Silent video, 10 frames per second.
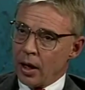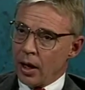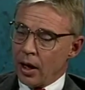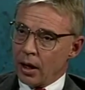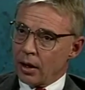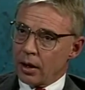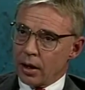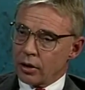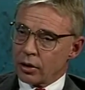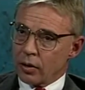And
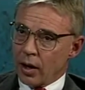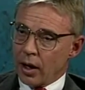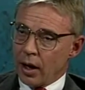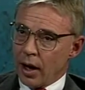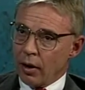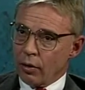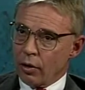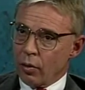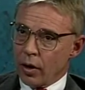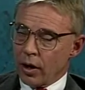uh, so I, I don't
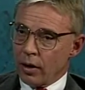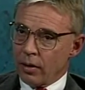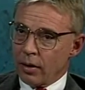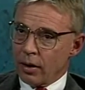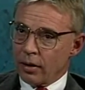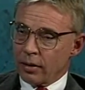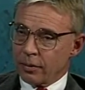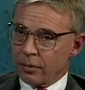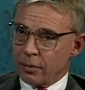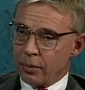know what uh,
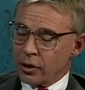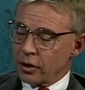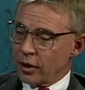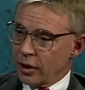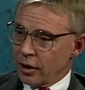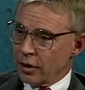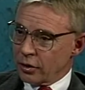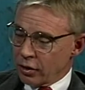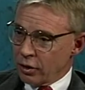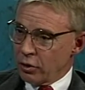President Clinton is
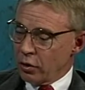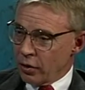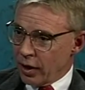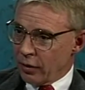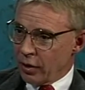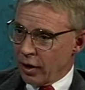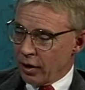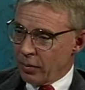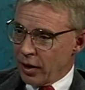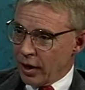going to do in that
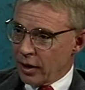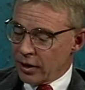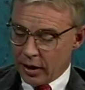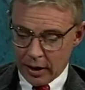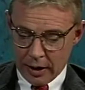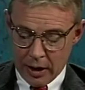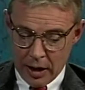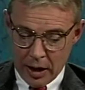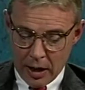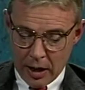regard, but I can tell you that
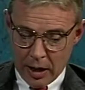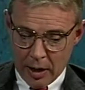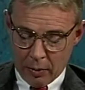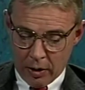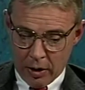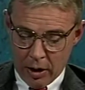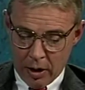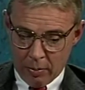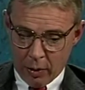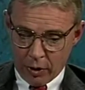I would
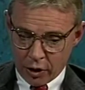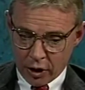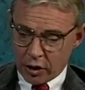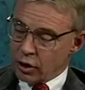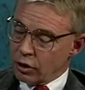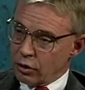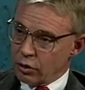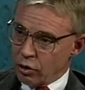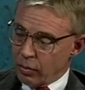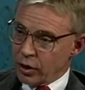be resistant to
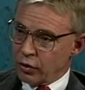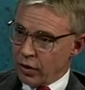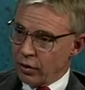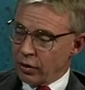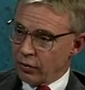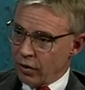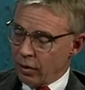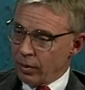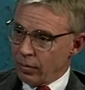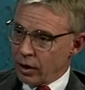too much federal
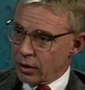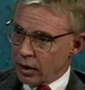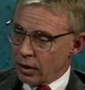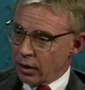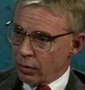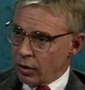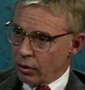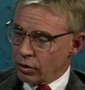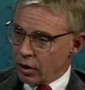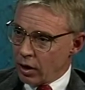involvement because I think that we
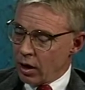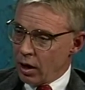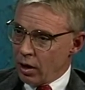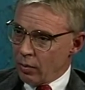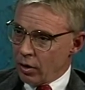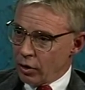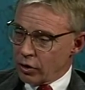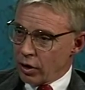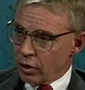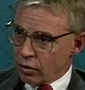lose our, we lose
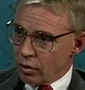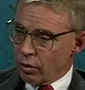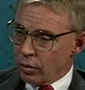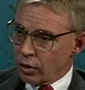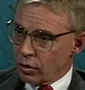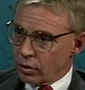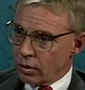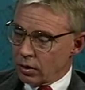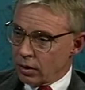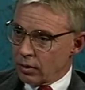our control, which is,
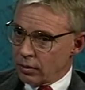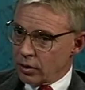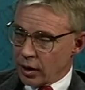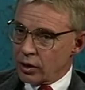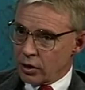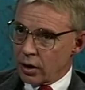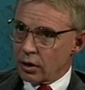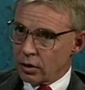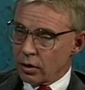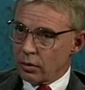uh, as I see it,
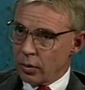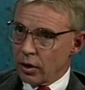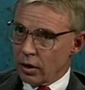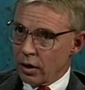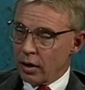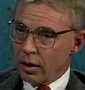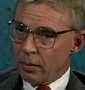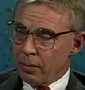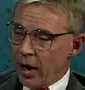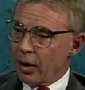is the real
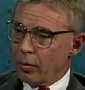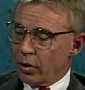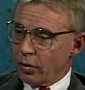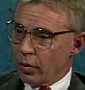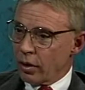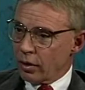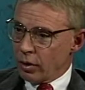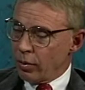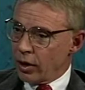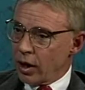backbone of what a
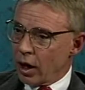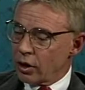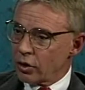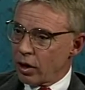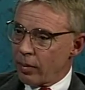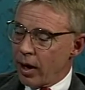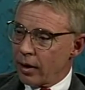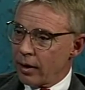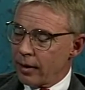community college is all about.